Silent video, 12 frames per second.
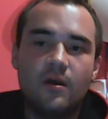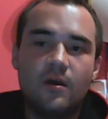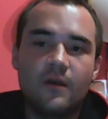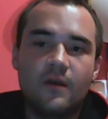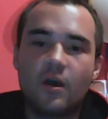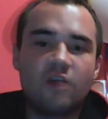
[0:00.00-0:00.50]

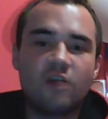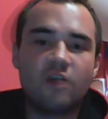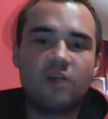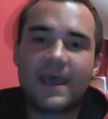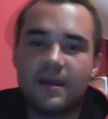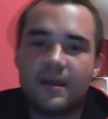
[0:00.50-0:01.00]
The car is
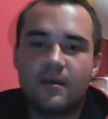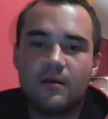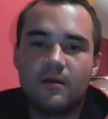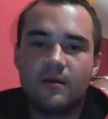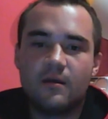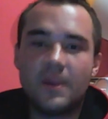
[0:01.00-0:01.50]
paid,
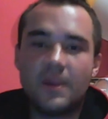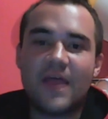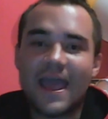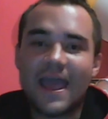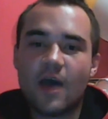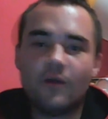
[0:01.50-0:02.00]
but
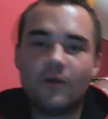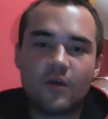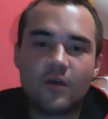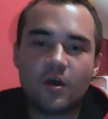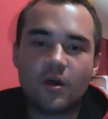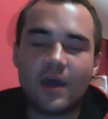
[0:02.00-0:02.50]
they own the
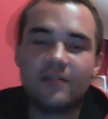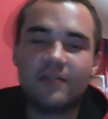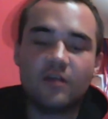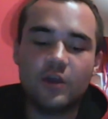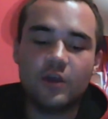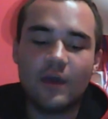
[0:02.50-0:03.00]
car
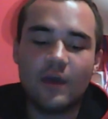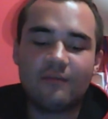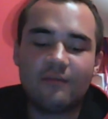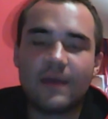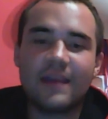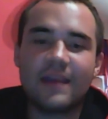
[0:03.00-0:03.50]
until you have
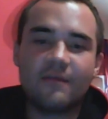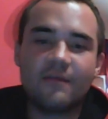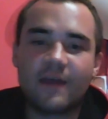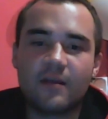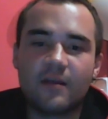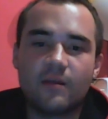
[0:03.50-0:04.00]
paid the
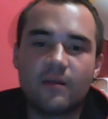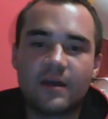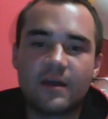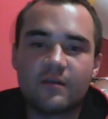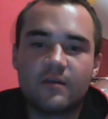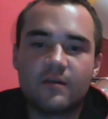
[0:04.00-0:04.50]
final
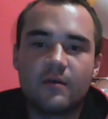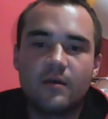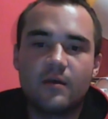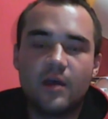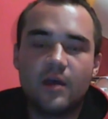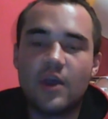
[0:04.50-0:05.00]
amount.
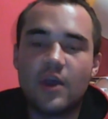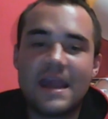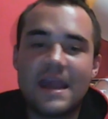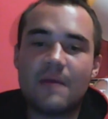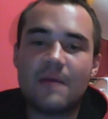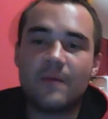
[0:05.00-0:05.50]
You end
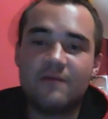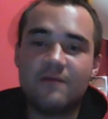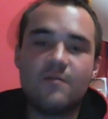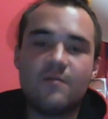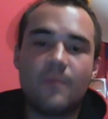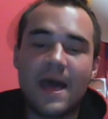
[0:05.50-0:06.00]
up, if
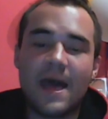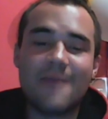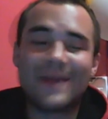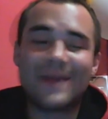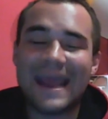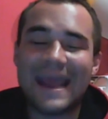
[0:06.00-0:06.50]
you buy a
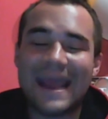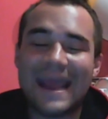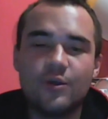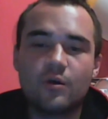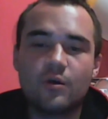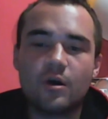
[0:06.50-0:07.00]
brand
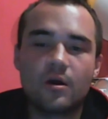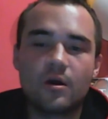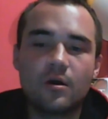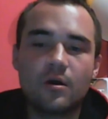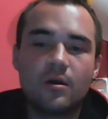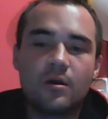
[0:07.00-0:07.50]
new car,
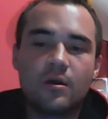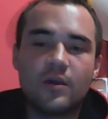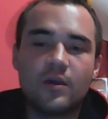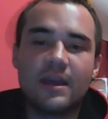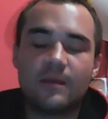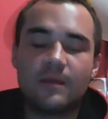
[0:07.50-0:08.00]
you
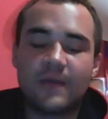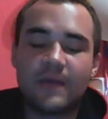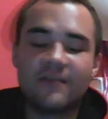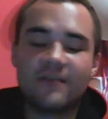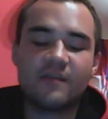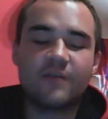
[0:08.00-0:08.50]
end up here in
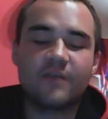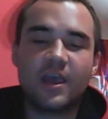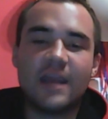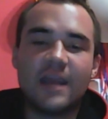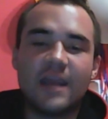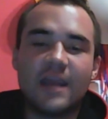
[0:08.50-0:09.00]
South Africa, you
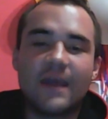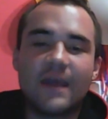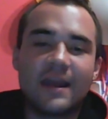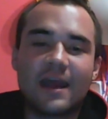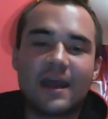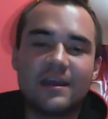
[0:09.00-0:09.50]
end up paying
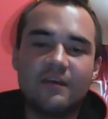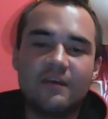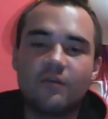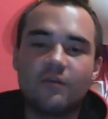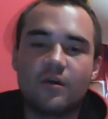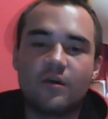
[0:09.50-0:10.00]
9 years
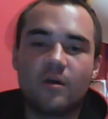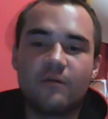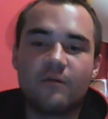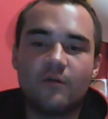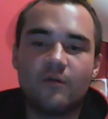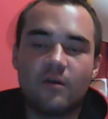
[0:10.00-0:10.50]
on the car
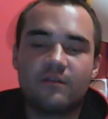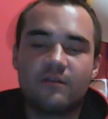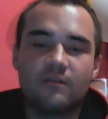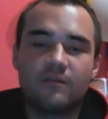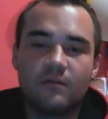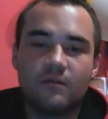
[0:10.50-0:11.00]
before
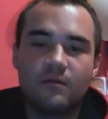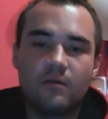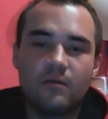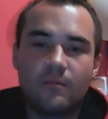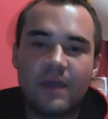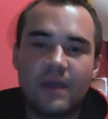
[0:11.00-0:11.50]
it's
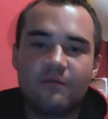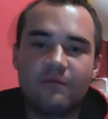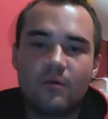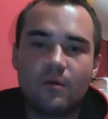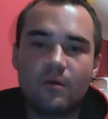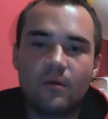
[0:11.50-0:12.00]
paid
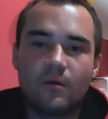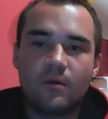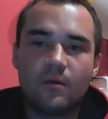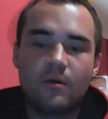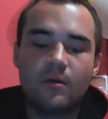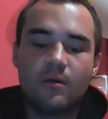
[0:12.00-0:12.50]
for.
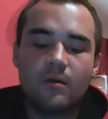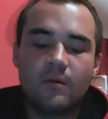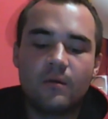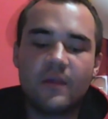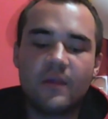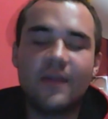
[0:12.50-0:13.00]

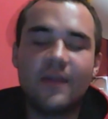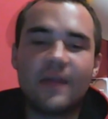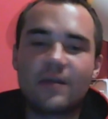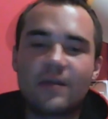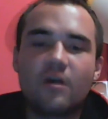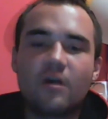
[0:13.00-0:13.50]
But then
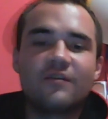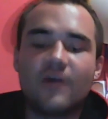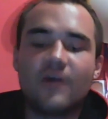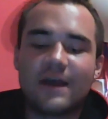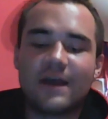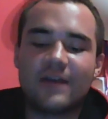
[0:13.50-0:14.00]
that car is so
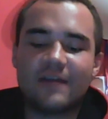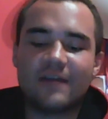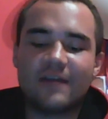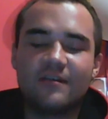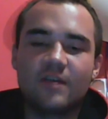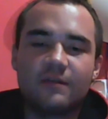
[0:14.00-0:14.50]
outdated,
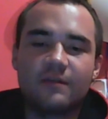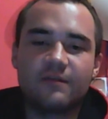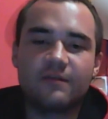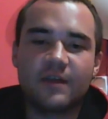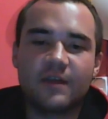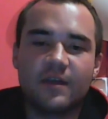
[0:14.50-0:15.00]
it's not even funny.